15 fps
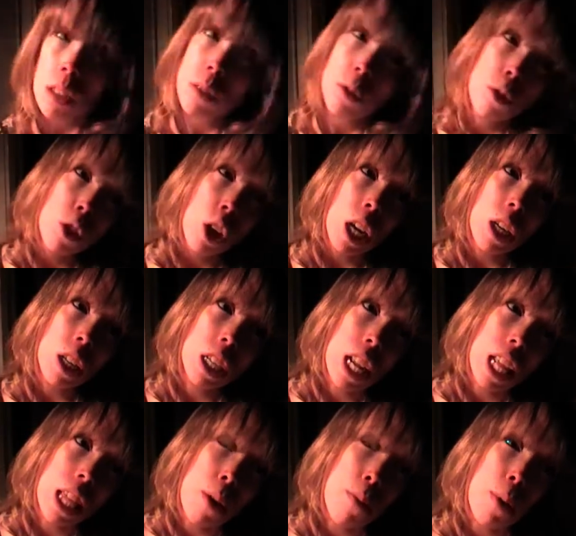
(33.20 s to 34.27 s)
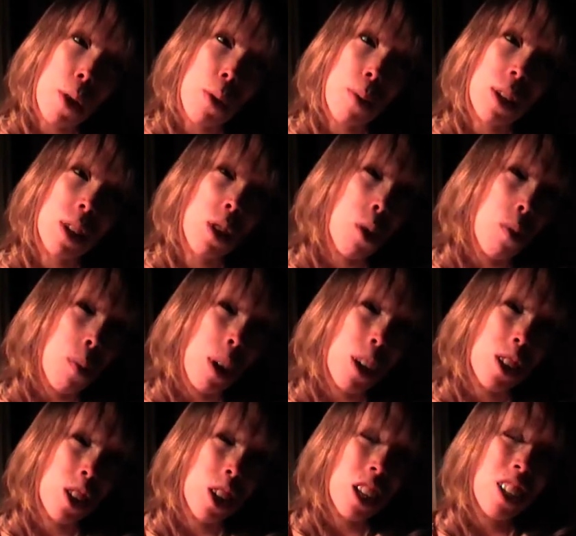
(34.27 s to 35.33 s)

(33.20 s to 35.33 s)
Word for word: try not to let that bother me too much.